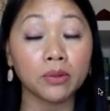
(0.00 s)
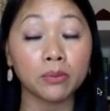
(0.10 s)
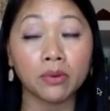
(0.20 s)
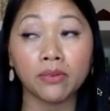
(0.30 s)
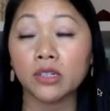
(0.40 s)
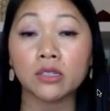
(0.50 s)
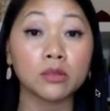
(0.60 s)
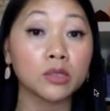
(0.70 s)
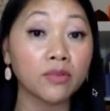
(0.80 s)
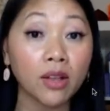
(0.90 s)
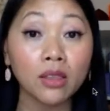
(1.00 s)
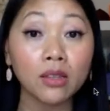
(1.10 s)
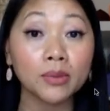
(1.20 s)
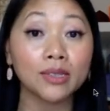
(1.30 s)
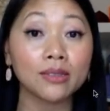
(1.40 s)
professional
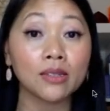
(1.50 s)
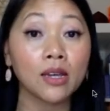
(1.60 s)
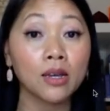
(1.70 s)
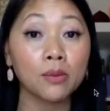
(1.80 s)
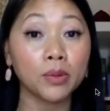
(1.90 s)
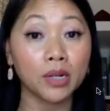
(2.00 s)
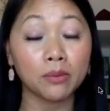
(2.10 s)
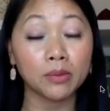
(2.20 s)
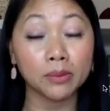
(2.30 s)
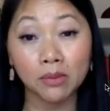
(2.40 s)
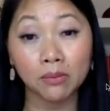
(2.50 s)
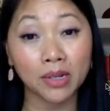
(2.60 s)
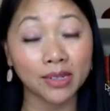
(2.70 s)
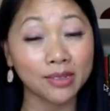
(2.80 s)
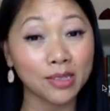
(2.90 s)
development, putting some
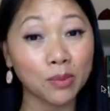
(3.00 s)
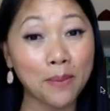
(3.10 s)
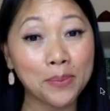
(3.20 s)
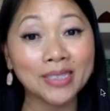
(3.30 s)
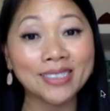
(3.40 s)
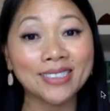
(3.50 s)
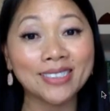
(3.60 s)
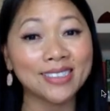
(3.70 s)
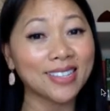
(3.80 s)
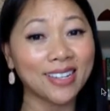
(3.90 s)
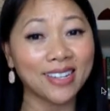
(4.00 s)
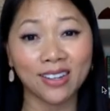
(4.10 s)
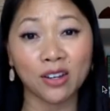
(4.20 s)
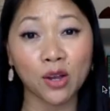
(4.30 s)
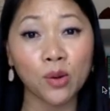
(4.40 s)
money into my business, getting
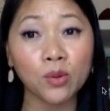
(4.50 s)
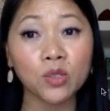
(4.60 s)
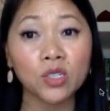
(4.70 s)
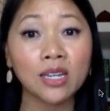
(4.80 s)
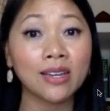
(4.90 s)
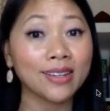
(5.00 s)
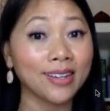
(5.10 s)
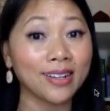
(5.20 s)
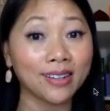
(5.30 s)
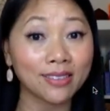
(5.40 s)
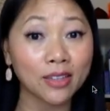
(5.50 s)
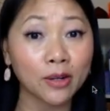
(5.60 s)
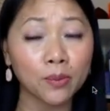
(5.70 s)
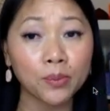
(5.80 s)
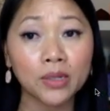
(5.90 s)
a coach, getting a
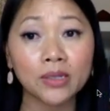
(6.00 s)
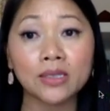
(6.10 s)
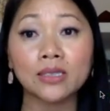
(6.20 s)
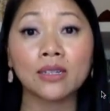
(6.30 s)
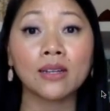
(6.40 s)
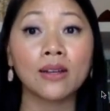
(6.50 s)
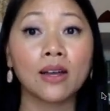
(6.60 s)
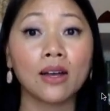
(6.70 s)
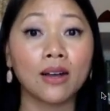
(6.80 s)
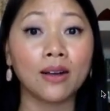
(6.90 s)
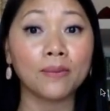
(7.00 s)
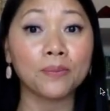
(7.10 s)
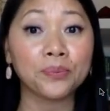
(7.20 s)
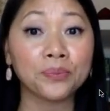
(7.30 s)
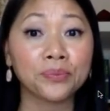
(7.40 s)
therapist,
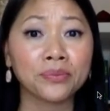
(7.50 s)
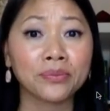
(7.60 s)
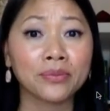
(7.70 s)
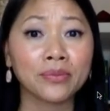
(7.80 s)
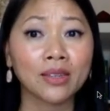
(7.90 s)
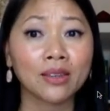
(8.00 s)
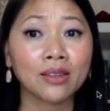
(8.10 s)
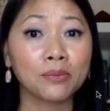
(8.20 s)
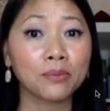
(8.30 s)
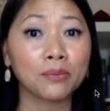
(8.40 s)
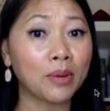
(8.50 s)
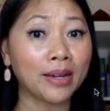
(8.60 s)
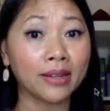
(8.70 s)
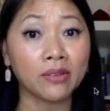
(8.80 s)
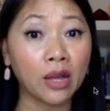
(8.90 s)
um,
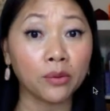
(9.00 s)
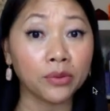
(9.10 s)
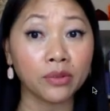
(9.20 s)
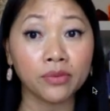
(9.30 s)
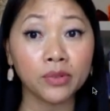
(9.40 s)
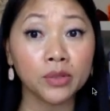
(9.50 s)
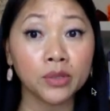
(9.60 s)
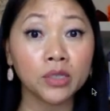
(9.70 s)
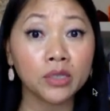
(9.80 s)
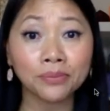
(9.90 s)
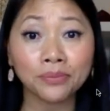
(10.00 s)
buying healthy food.